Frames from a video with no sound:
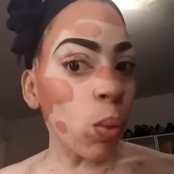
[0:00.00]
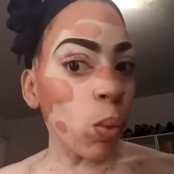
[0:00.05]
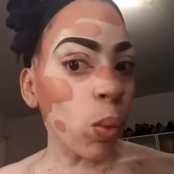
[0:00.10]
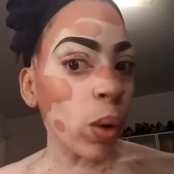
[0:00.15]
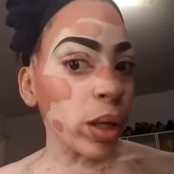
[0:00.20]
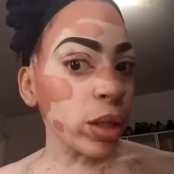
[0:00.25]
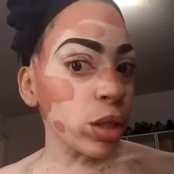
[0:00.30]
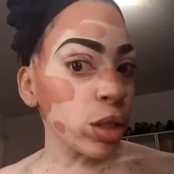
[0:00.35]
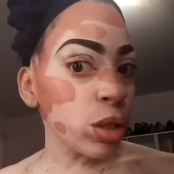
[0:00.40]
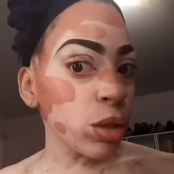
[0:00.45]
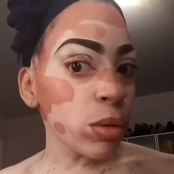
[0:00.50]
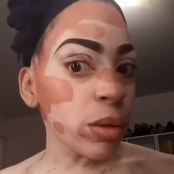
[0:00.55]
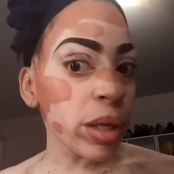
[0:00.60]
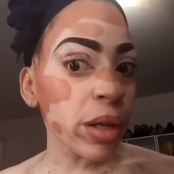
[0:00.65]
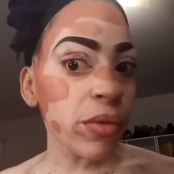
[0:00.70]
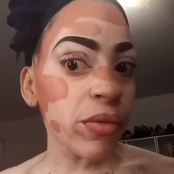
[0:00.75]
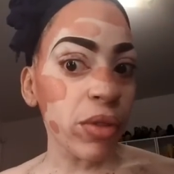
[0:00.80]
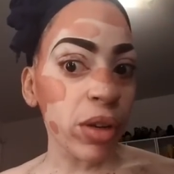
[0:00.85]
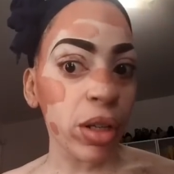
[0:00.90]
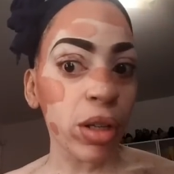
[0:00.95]
Once you
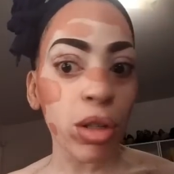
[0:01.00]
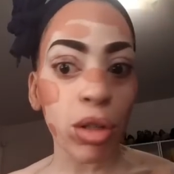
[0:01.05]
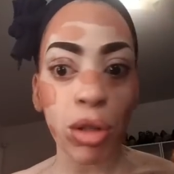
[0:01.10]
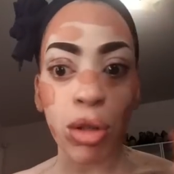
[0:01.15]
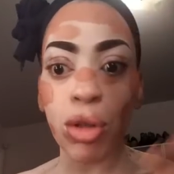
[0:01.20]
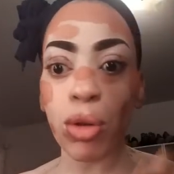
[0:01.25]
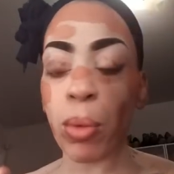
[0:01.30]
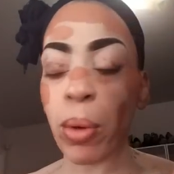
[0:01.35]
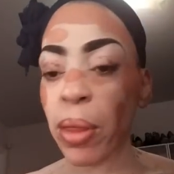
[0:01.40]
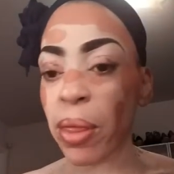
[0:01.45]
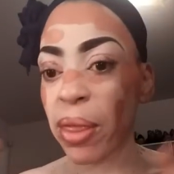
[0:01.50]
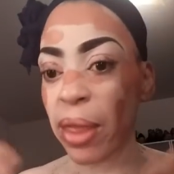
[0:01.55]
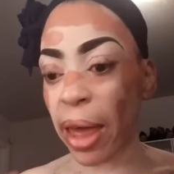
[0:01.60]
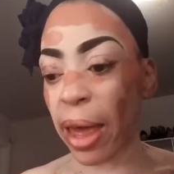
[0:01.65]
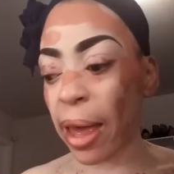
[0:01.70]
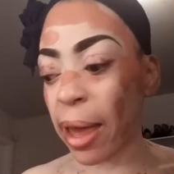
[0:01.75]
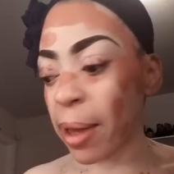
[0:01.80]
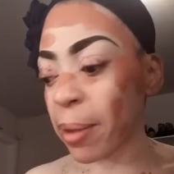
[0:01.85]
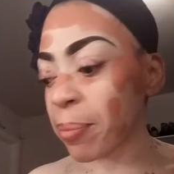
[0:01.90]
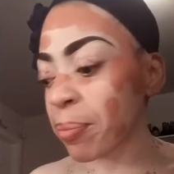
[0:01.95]
get finished doing
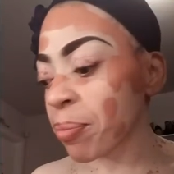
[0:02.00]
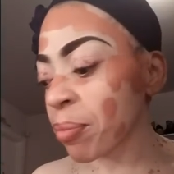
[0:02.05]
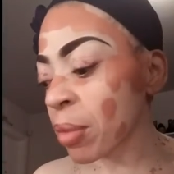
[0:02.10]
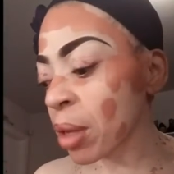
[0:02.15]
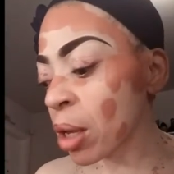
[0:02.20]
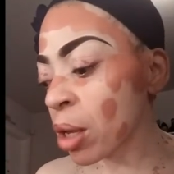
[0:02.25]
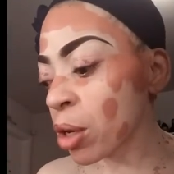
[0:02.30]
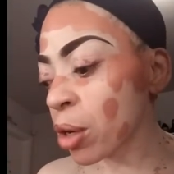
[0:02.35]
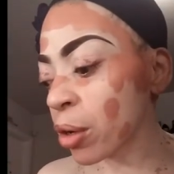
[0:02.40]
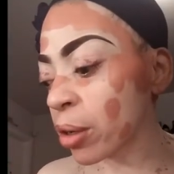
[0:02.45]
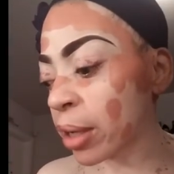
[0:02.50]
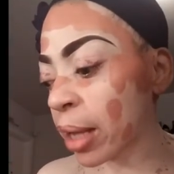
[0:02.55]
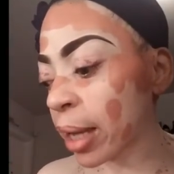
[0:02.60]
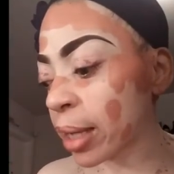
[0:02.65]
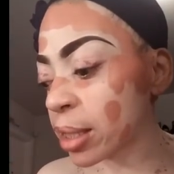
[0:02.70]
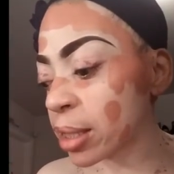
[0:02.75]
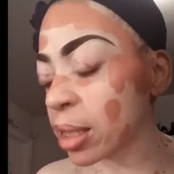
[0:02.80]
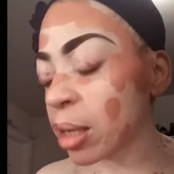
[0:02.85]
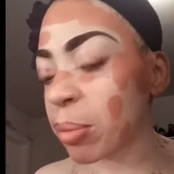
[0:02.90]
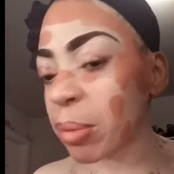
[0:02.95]
that, your
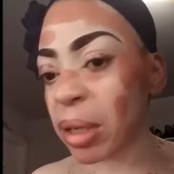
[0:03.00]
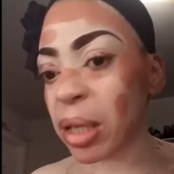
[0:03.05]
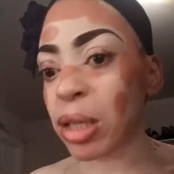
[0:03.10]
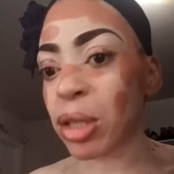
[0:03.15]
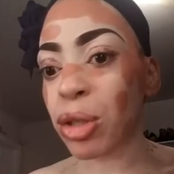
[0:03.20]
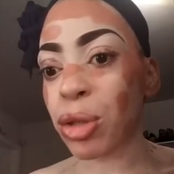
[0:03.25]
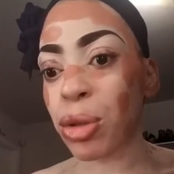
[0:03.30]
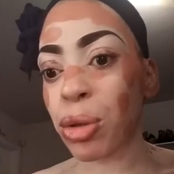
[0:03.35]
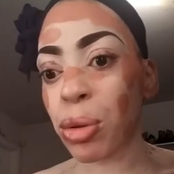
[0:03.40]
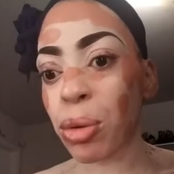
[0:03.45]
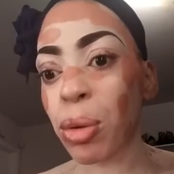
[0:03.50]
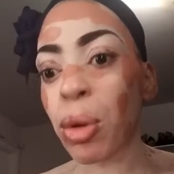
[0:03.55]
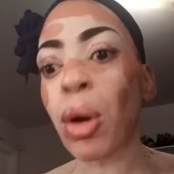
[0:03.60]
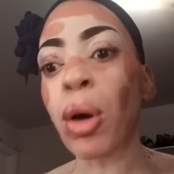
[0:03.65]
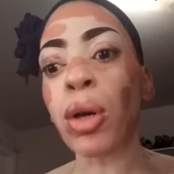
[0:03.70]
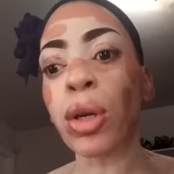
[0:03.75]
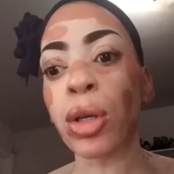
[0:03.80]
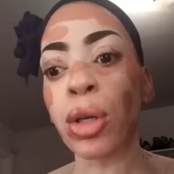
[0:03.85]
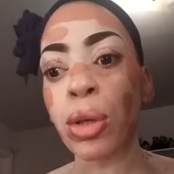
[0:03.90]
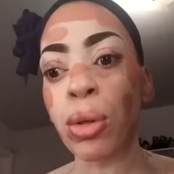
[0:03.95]
next step is
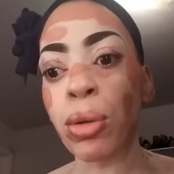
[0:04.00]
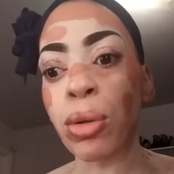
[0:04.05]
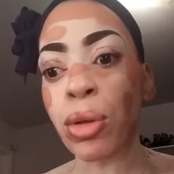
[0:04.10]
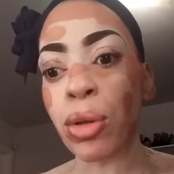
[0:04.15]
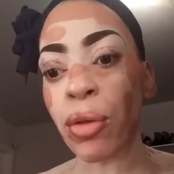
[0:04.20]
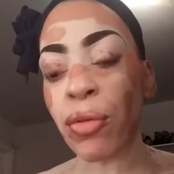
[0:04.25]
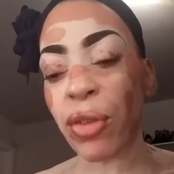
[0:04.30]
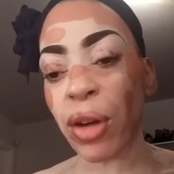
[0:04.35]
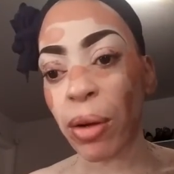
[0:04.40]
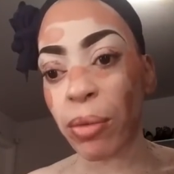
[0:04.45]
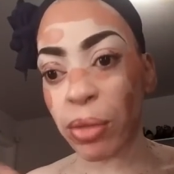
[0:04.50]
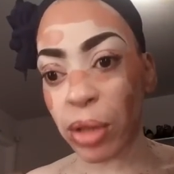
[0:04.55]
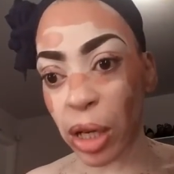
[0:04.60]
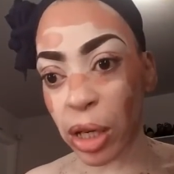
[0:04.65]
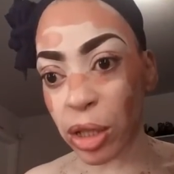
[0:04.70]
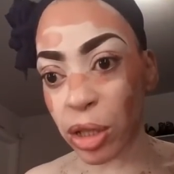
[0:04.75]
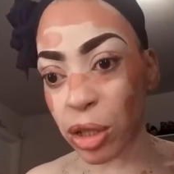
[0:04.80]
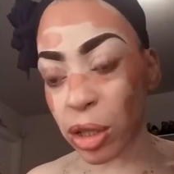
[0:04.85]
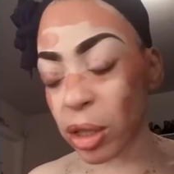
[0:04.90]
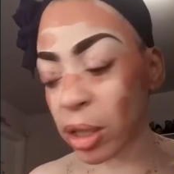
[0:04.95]
to use your
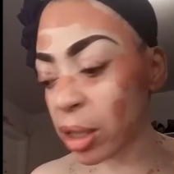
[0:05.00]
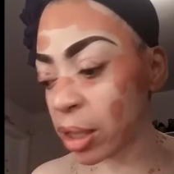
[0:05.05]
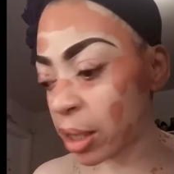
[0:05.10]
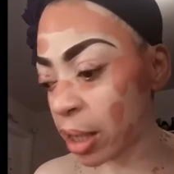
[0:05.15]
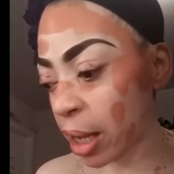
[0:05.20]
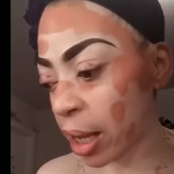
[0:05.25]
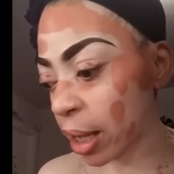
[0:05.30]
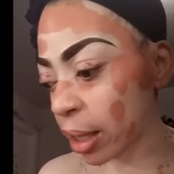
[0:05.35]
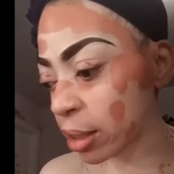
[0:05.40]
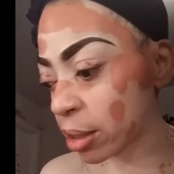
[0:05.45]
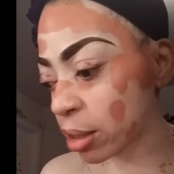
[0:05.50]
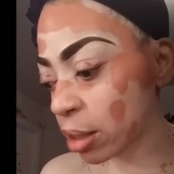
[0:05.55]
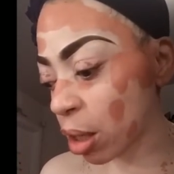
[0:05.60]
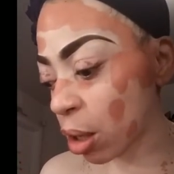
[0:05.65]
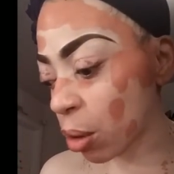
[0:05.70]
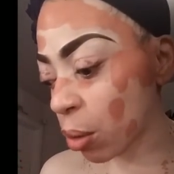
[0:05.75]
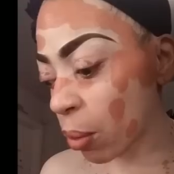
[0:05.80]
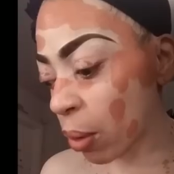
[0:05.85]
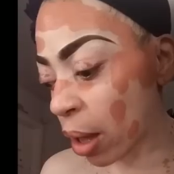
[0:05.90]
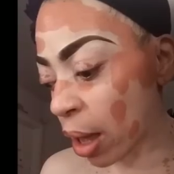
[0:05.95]
foundation next.
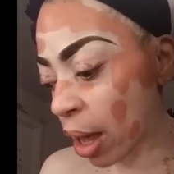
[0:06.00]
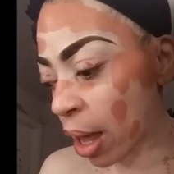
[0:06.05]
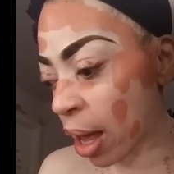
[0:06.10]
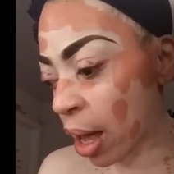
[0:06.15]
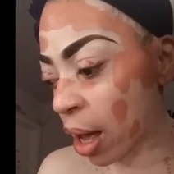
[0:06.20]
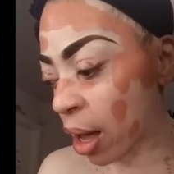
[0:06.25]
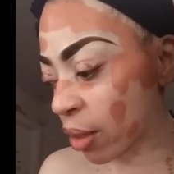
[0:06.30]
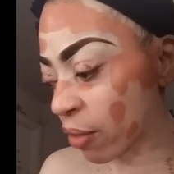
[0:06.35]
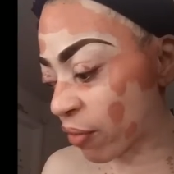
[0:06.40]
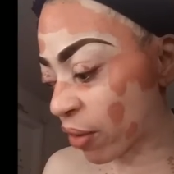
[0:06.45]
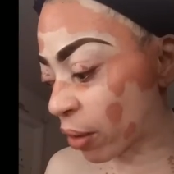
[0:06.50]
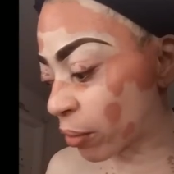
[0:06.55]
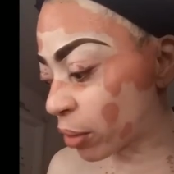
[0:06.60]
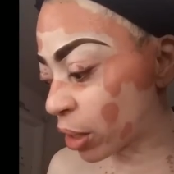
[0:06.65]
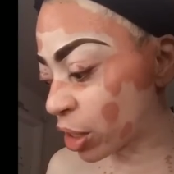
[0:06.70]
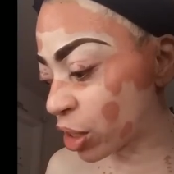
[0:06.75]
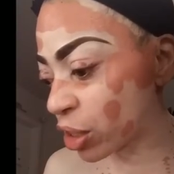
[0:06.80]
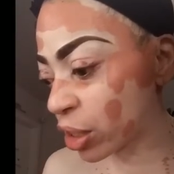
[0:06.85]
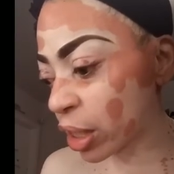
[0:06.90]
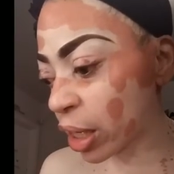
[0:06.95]
So the
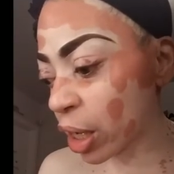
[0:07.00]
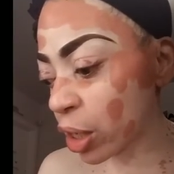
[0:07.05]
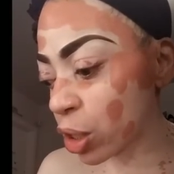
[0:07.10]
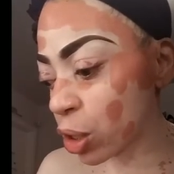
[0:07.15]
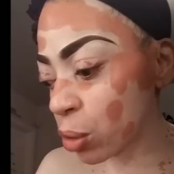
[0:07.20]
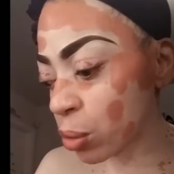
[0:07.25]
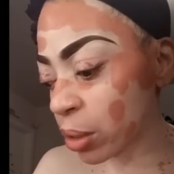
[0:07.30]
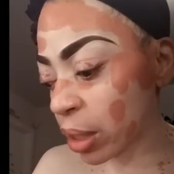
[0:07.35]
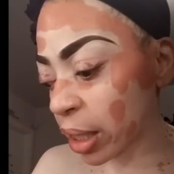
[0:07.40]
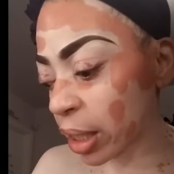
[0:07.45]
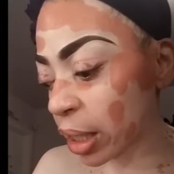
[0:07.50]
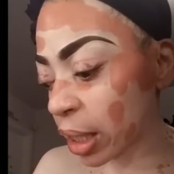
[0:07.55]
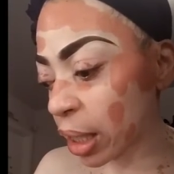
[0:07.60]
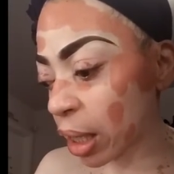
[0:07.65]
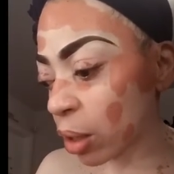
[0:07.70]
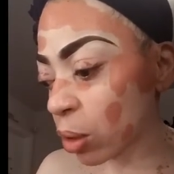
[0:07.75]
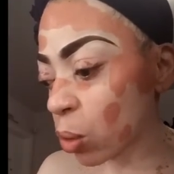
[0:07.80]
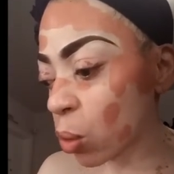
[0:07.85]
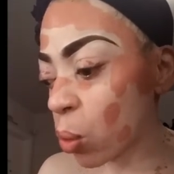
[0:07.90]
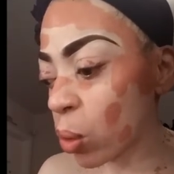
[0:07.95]
foundation that I use, and I get a
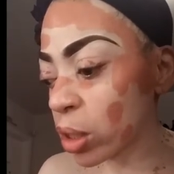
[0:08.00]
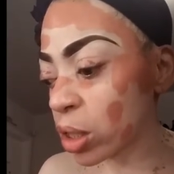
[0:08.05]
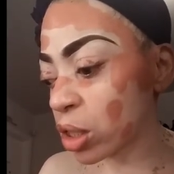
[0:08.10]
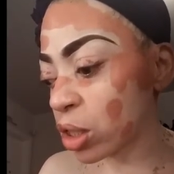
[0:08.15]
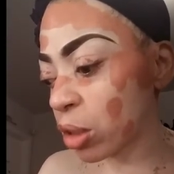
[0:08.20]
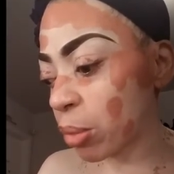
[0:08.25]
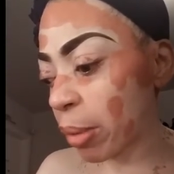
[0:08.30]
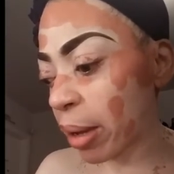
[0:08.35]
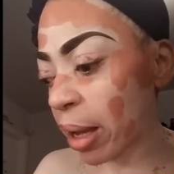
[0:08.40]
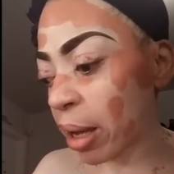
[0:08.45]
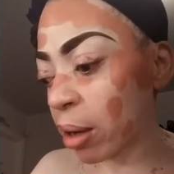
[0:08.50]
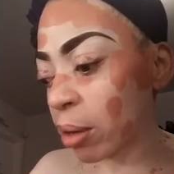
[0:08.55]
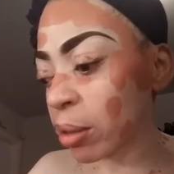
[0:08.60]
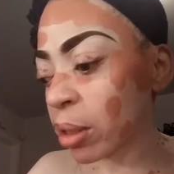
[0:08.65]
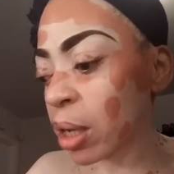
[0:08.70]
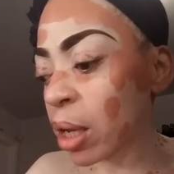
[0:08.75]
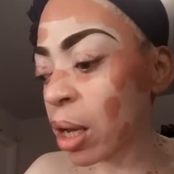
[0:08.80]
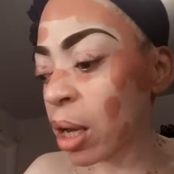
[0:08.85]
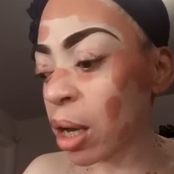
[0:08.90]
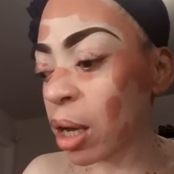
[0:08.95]
lot of question
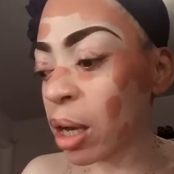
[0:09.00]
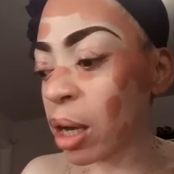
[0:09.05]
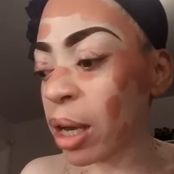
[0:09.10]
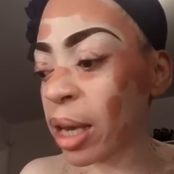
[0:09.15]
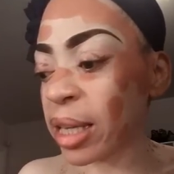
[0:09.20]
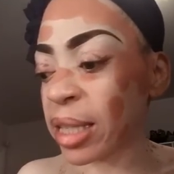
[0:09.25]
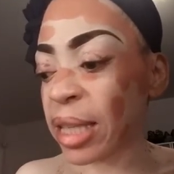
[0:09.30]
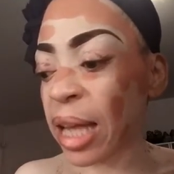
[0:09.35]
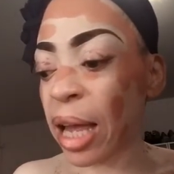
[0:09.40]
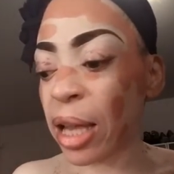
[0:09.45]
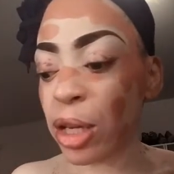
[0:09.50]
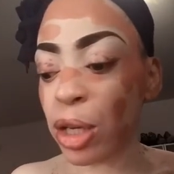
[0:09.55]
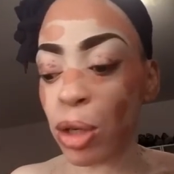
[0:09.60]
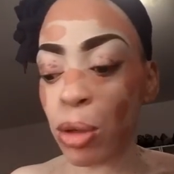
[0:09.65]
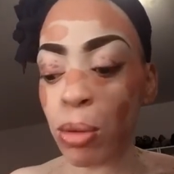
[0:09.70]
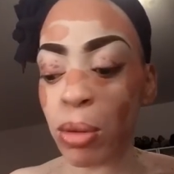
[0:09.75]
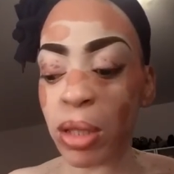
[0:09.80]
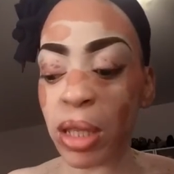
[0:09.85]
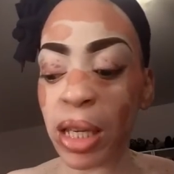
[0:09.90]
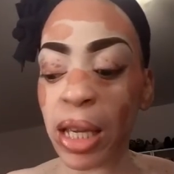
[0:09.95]
about, is I
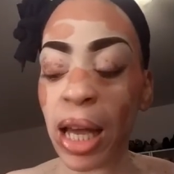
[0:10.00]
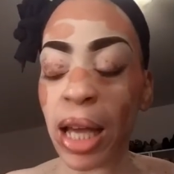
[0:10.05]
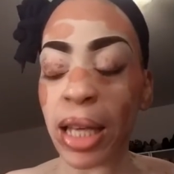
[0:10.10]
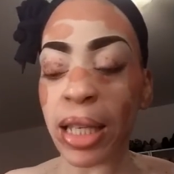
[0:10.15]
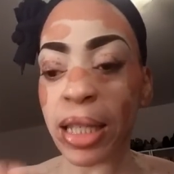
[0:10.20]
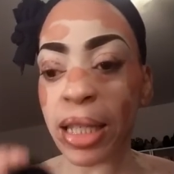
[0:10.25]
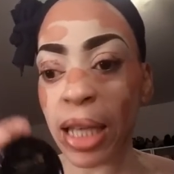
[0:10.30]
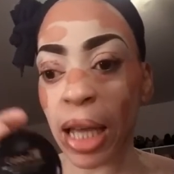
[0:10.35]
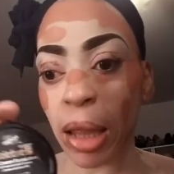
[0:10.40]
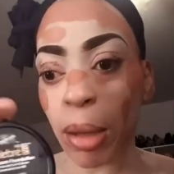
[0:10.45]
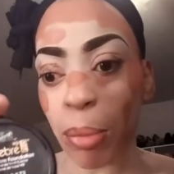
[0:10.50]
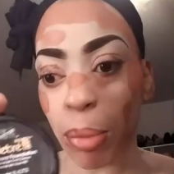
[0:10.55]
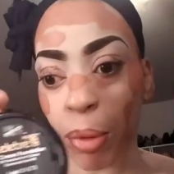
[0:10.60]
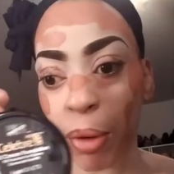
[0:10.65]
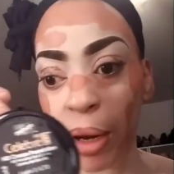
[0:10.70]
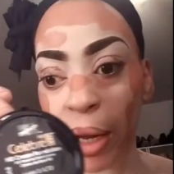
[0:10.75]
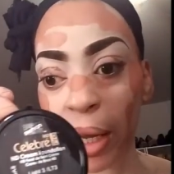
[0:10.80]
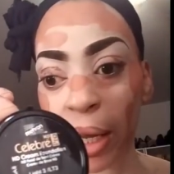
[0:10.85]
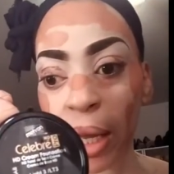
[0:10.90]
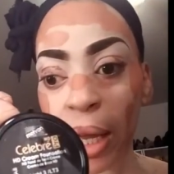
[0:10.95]
use the
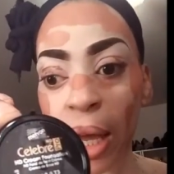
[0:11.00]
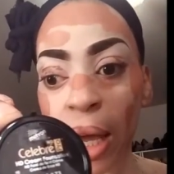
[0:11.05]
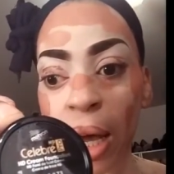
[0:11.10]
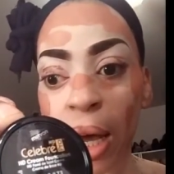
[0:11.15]
Celebrate